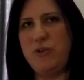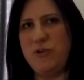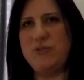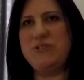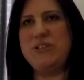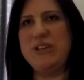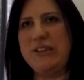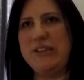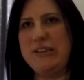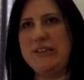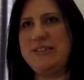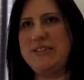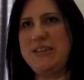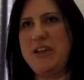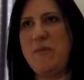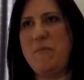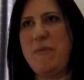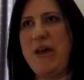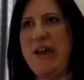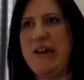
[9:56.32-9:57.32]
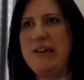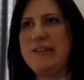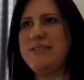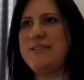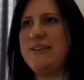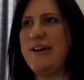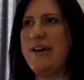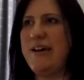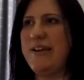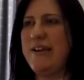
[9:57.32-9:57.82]
using the
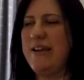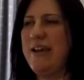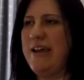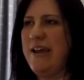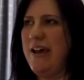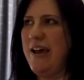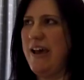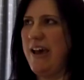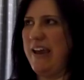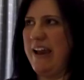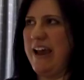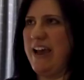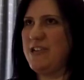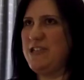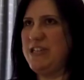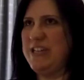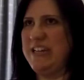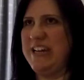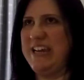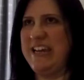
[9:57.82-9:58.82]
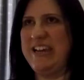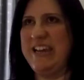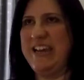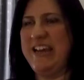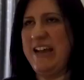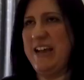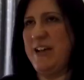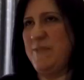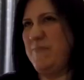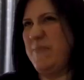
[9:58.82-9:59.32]
CMS and actually,